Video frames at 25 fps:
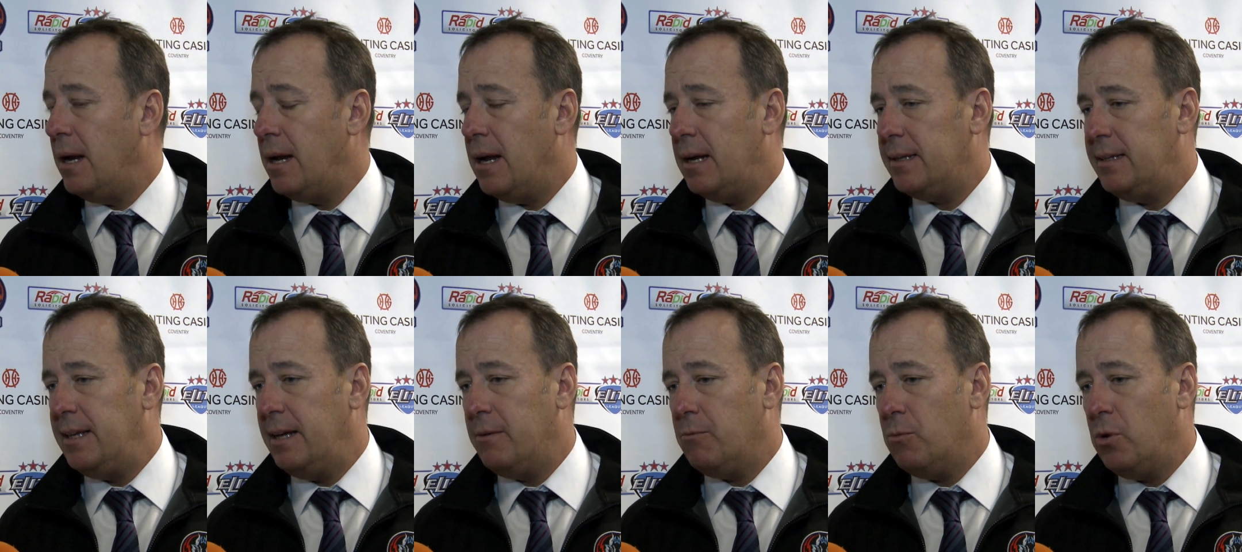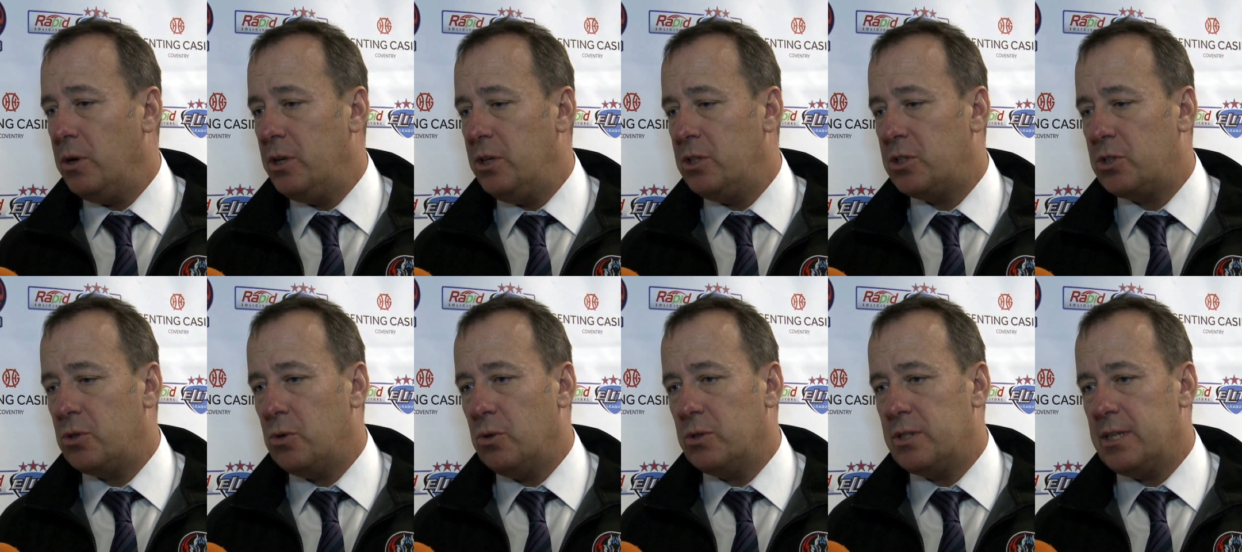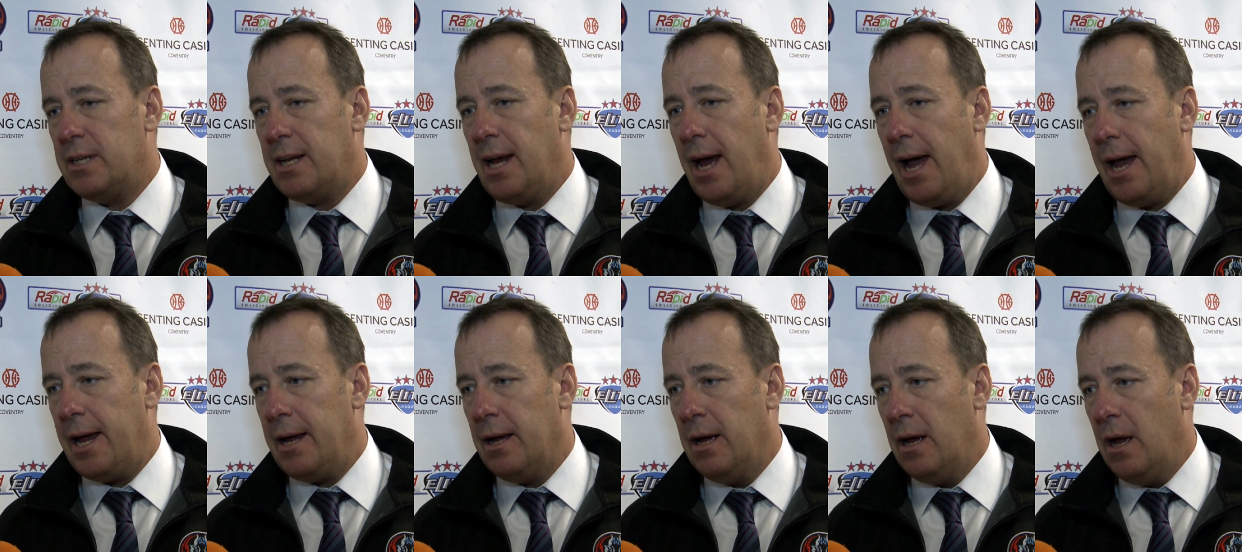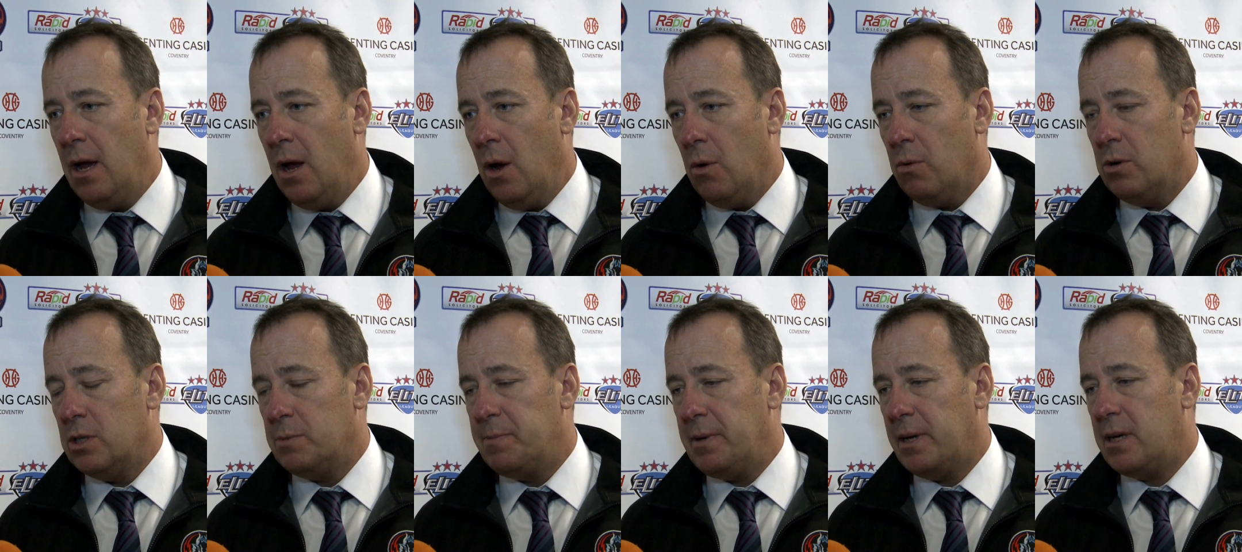And I think what you saw today
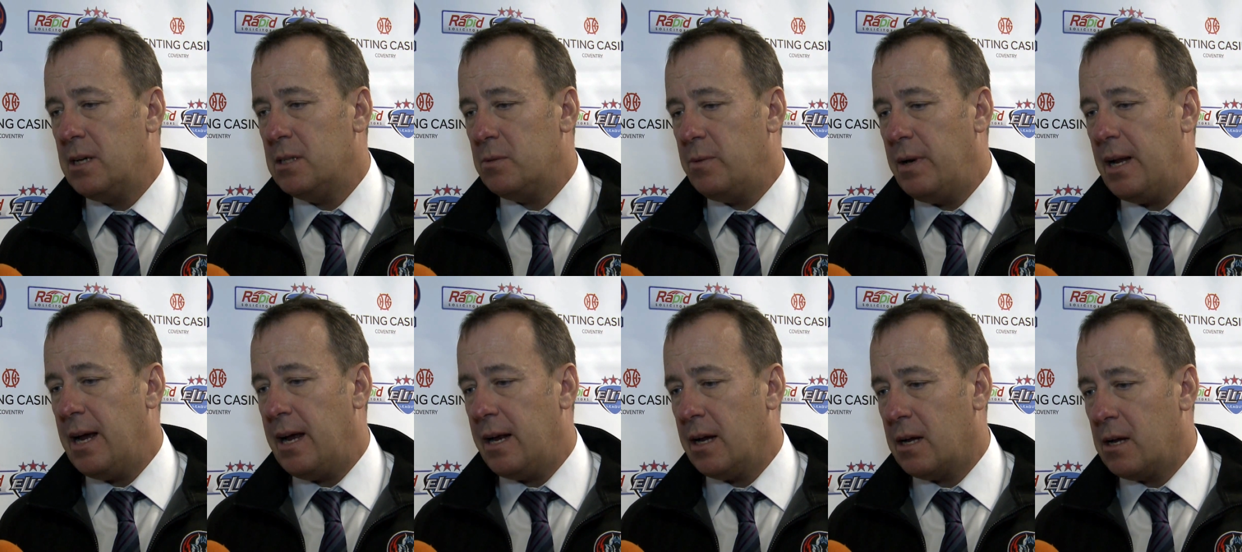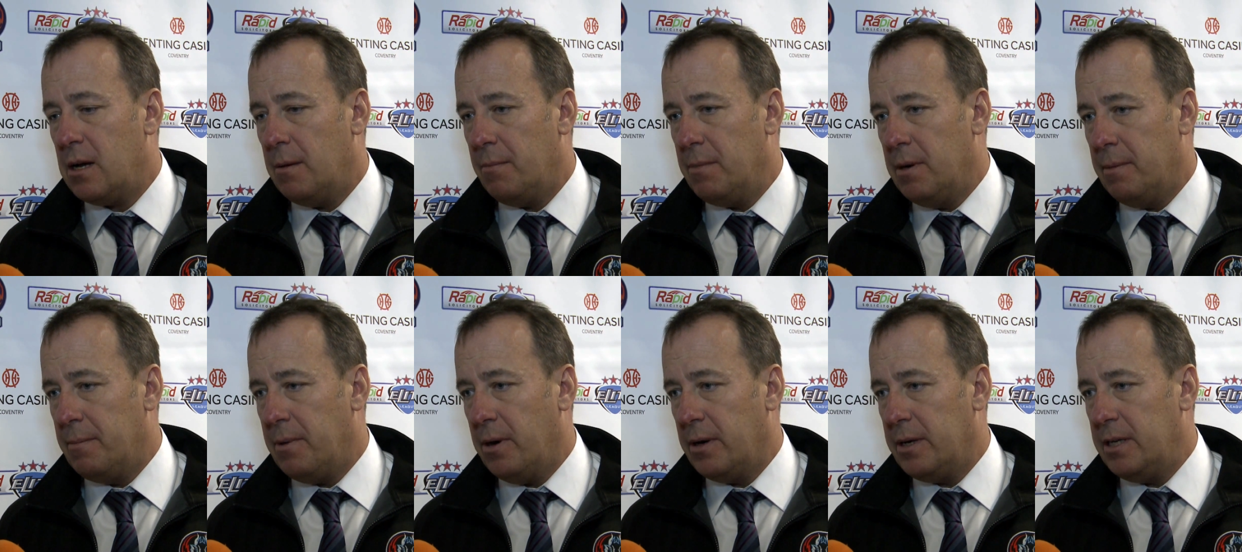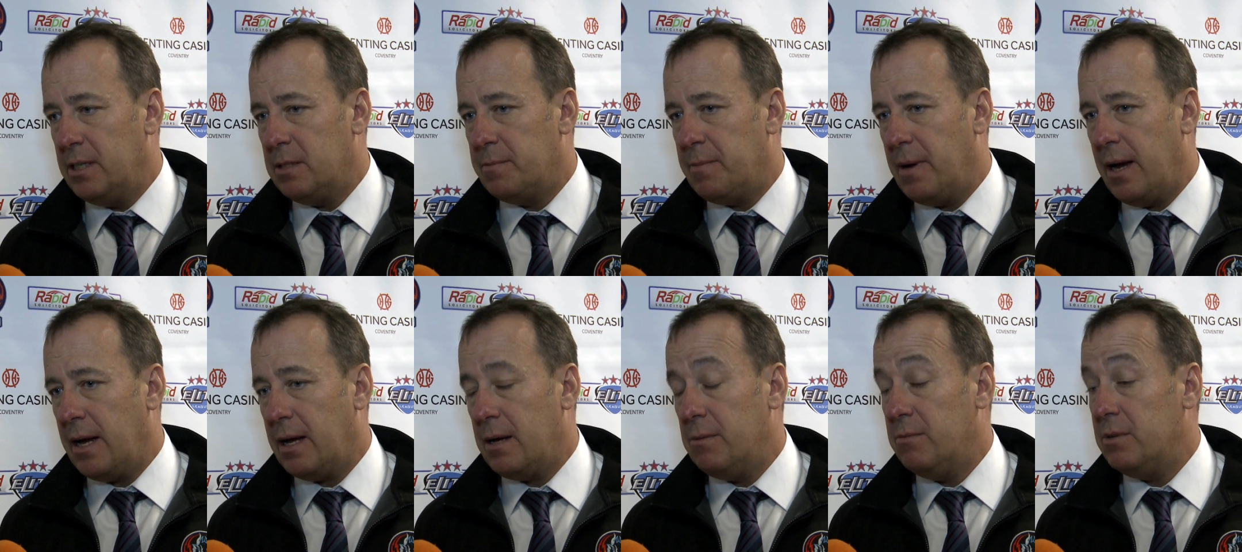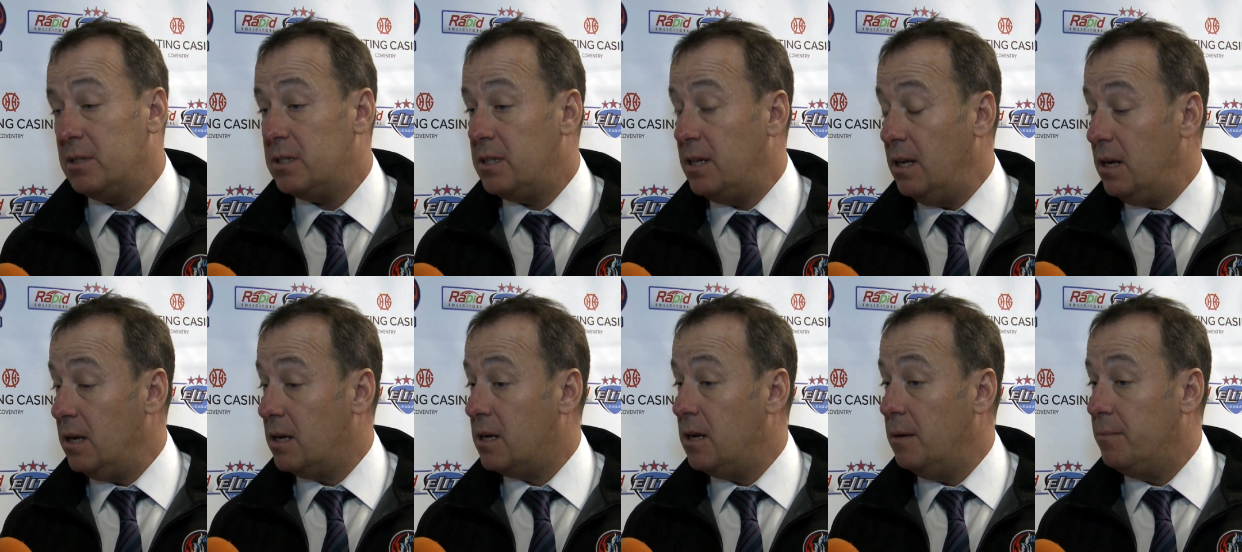was because we'd had a couple of bodies back, and we're
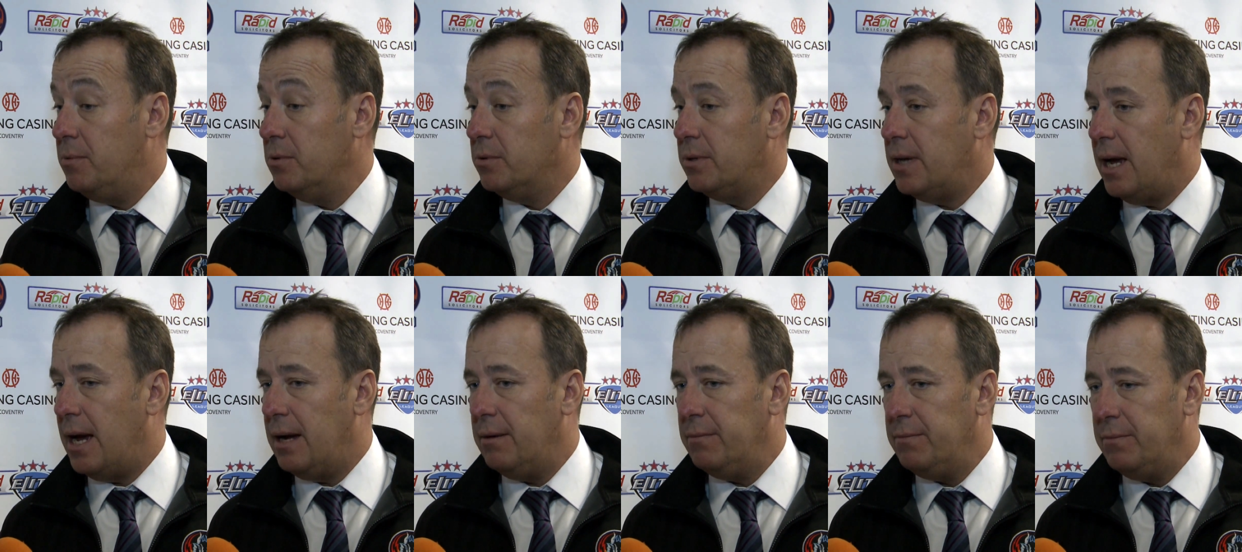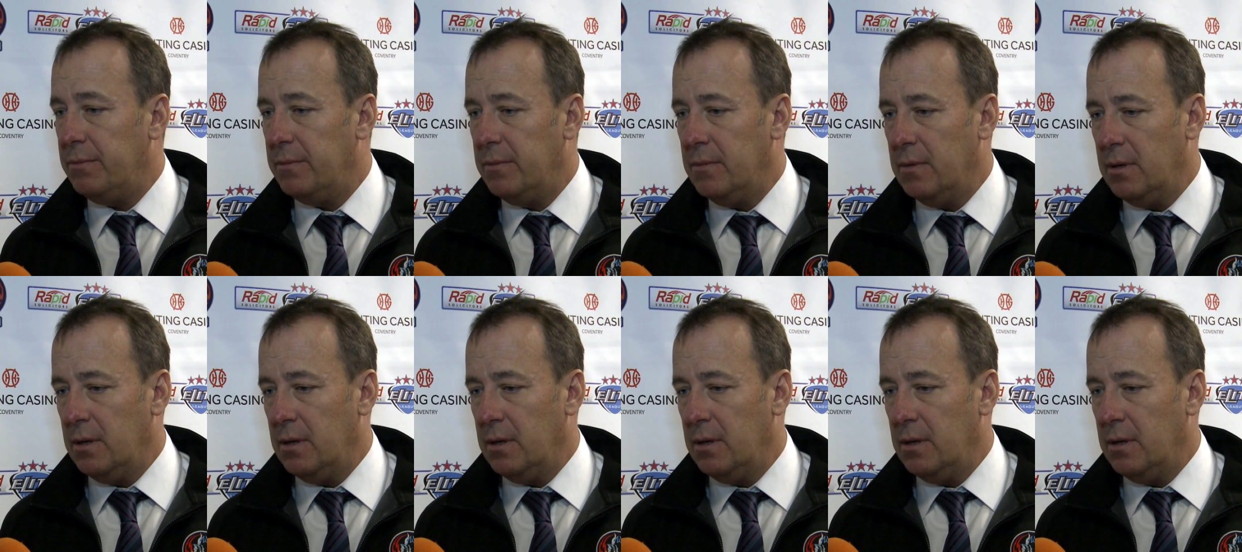still a couple down.